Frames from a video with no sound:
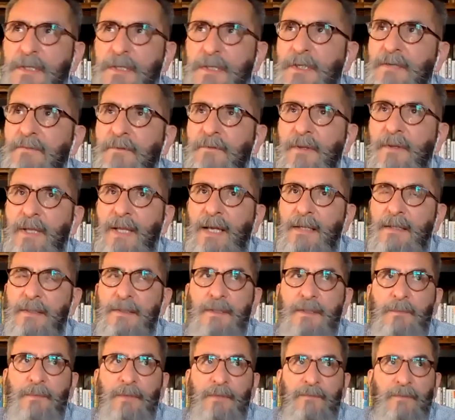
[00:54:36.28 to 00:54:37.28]
looking for that.
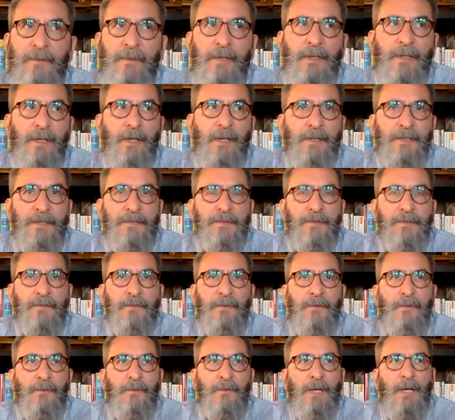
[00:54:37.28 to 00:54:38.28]
To be very honest with
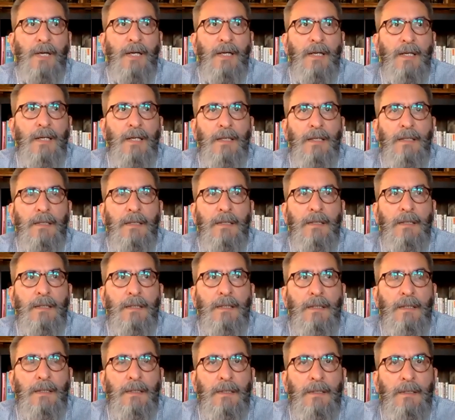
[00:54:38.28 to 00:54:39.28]
you, I
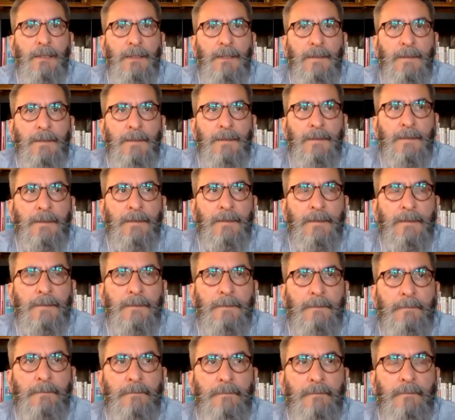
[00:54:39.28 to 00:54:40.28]

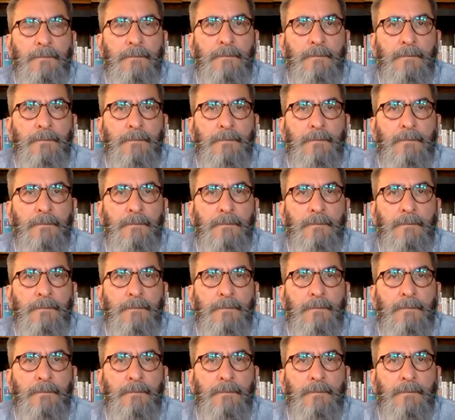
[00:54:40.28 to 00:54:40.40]
um,